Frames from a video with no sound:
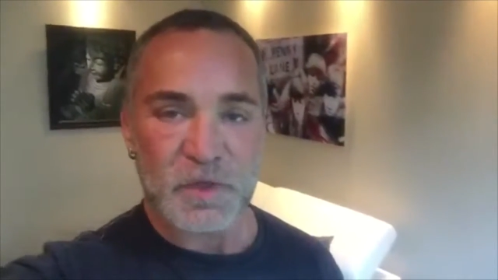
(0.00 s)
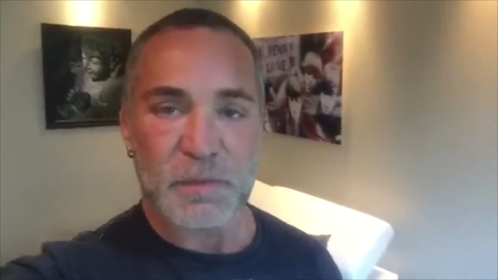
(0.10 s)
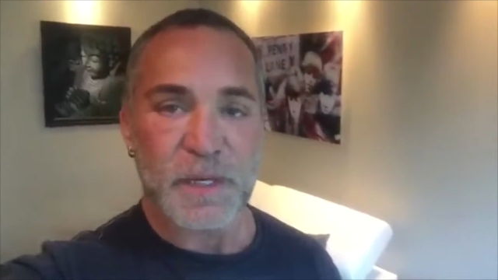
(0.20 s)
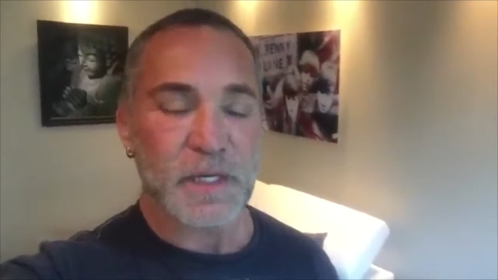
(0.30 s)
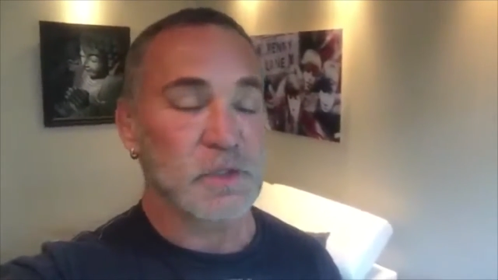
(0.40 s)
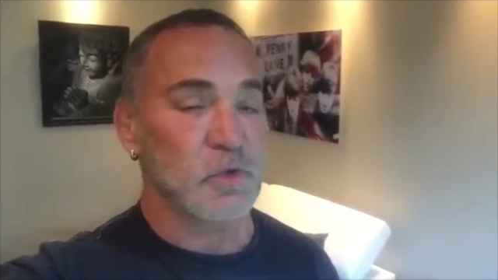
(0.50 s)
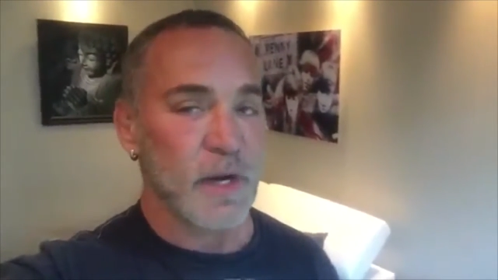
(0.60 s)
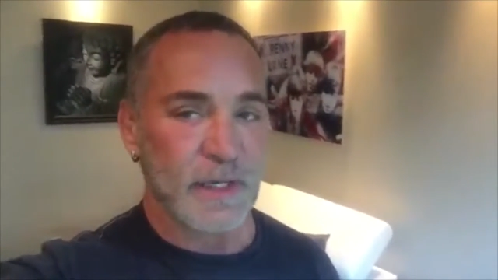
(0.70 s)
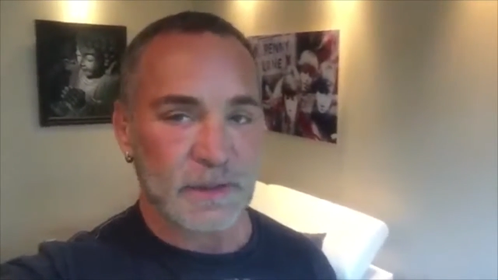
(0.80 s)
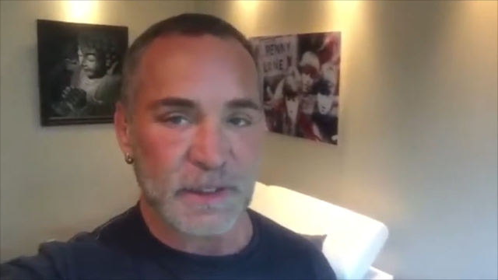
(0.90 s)
If you're going to be a
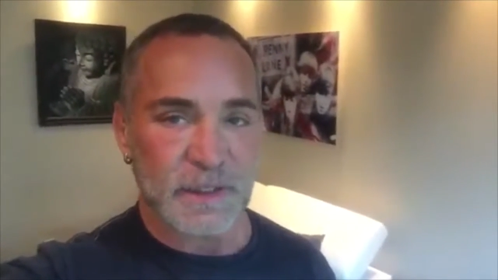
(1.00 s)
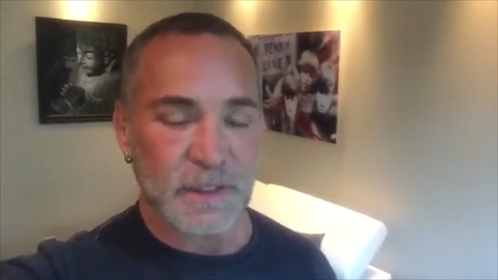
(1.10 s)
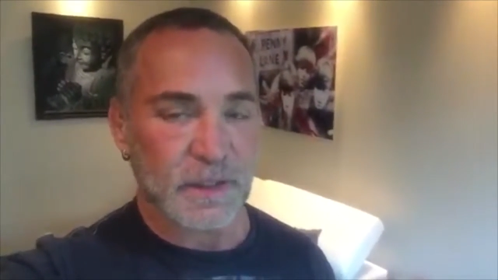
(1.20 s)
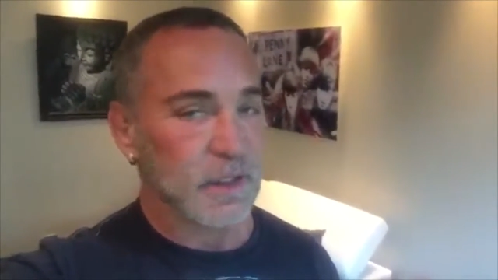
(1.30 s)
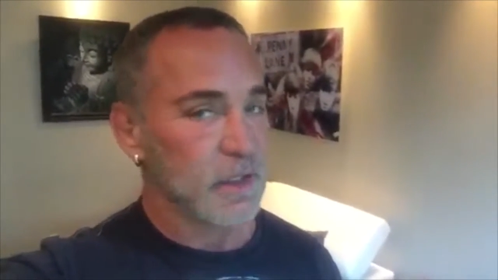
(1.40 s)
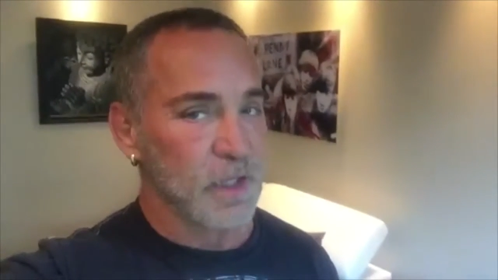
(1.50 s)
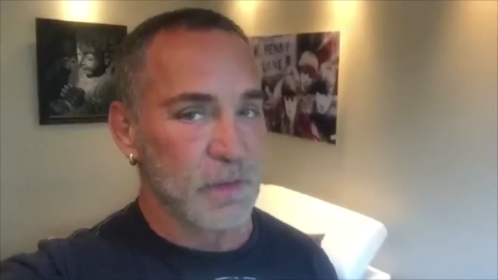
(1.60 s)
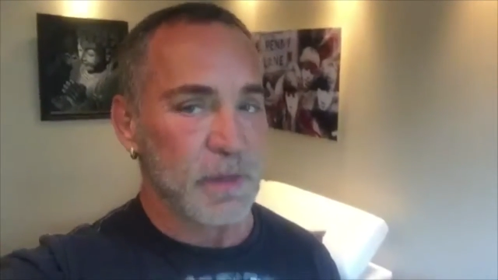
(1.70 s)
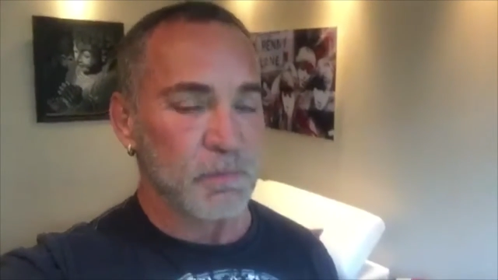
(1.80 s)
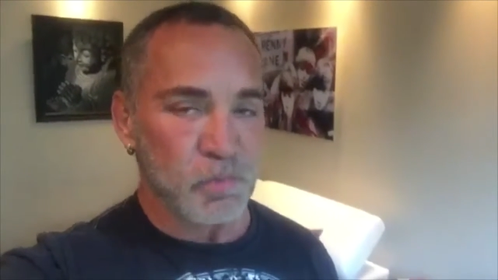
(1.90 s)
great leader, then you've got
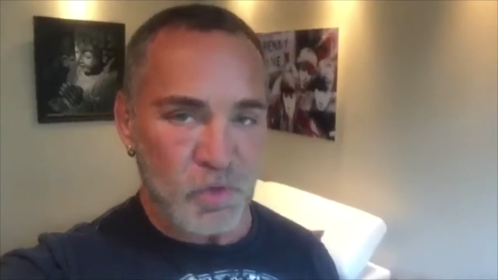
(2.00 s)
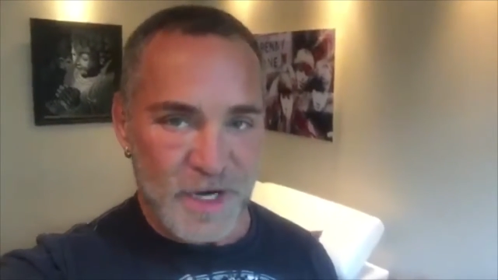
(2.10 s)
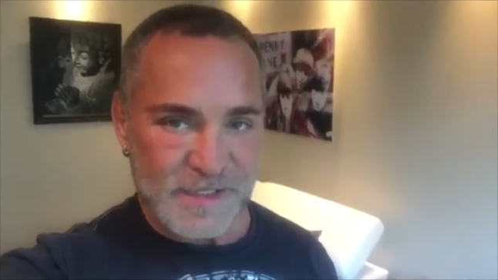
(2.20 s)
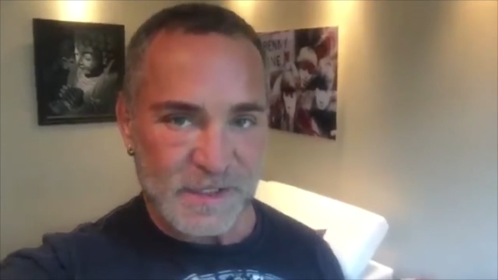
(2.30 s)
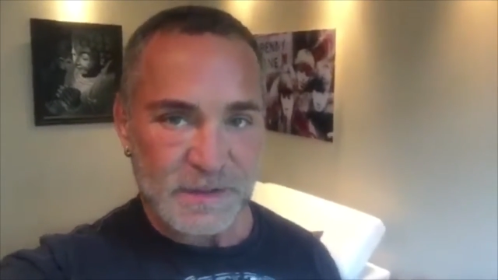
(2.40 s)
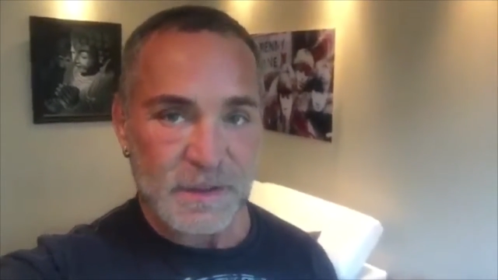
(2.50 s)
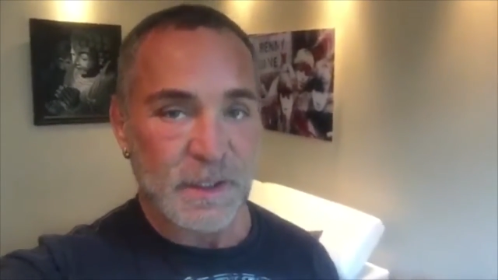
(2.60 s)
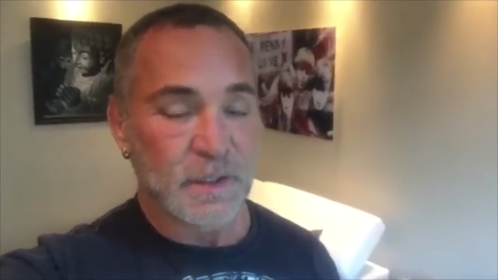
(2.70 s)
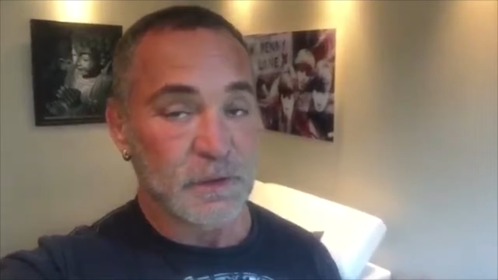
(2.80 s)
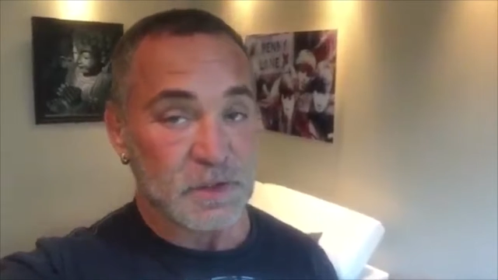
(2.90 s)
to be present,
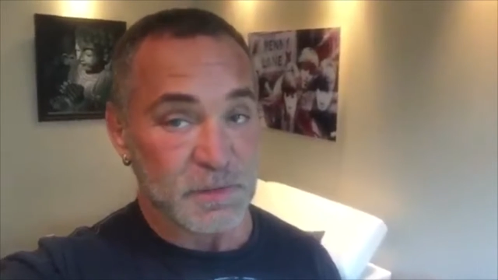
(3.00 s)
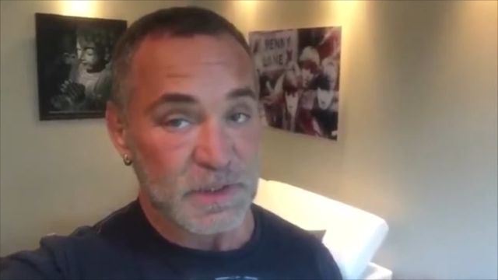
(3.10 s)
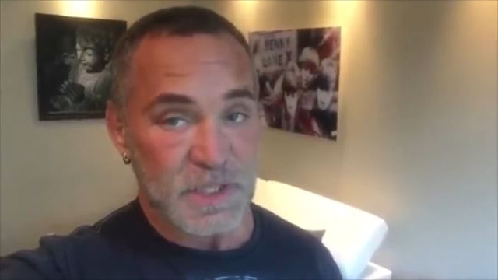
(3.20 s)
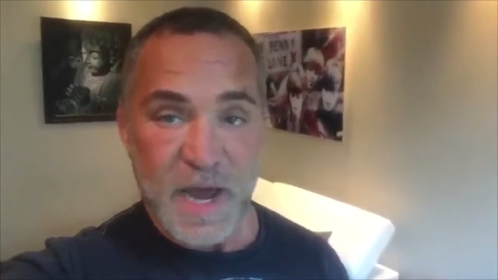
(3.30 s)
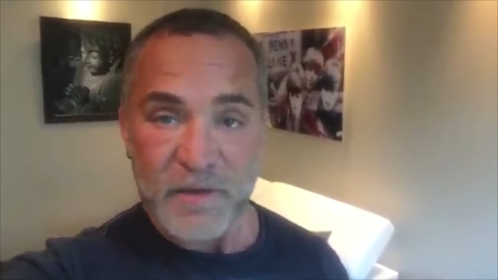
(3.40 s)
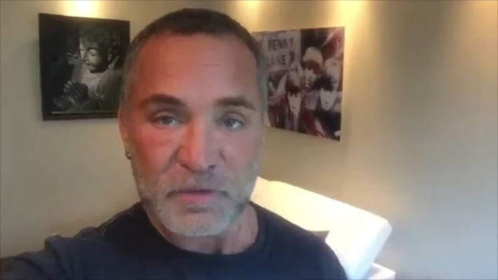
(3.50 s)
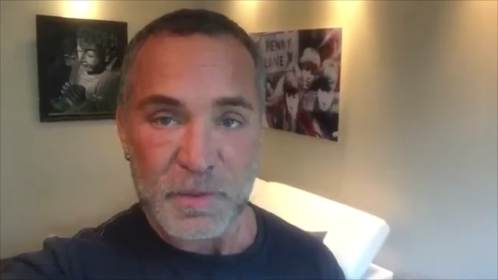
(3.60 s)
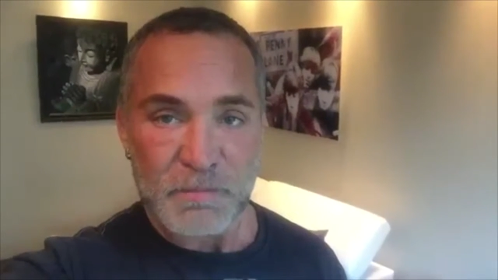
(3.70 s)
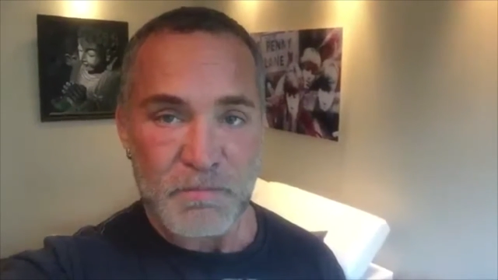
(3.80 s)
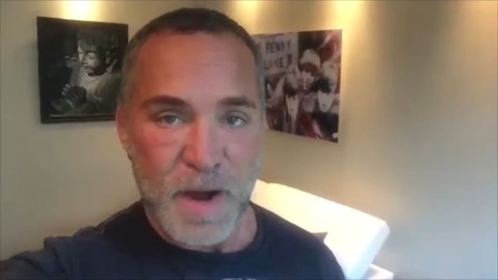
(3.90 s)
which means you have to
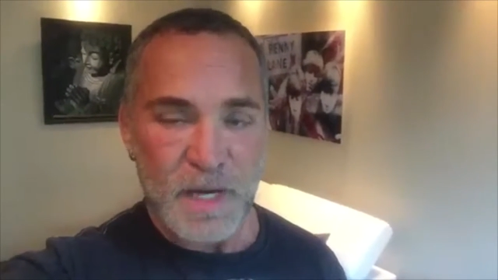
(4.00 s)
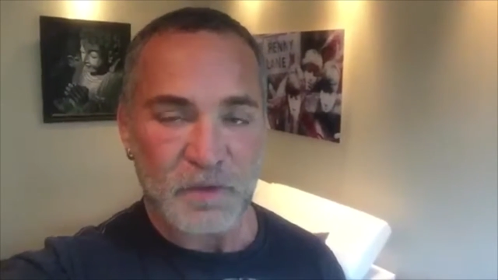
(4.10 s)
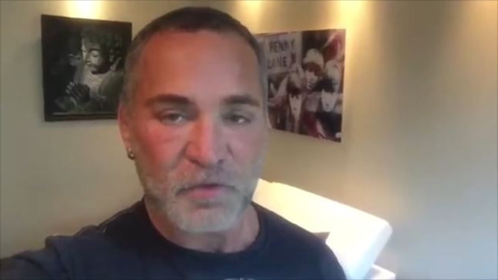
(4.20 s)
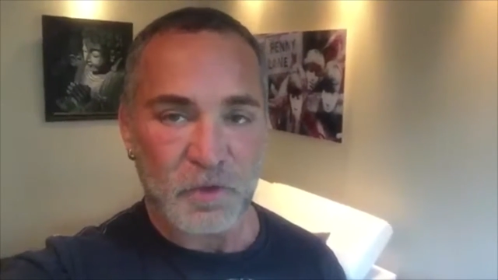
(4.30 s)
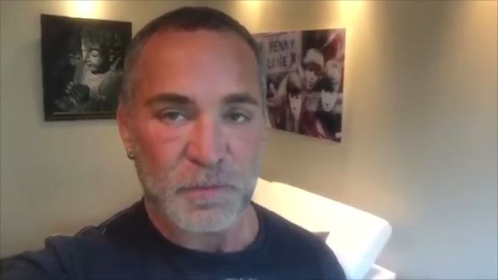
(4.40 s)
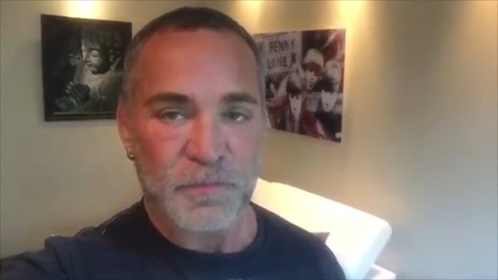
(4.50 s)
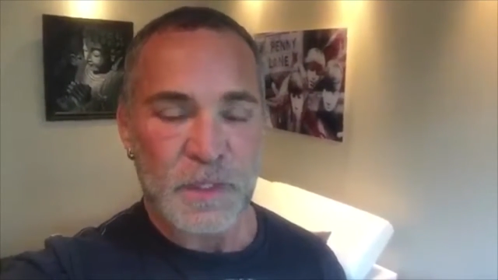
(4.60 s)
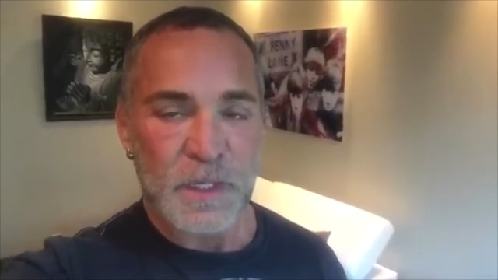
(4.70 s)
be mindful.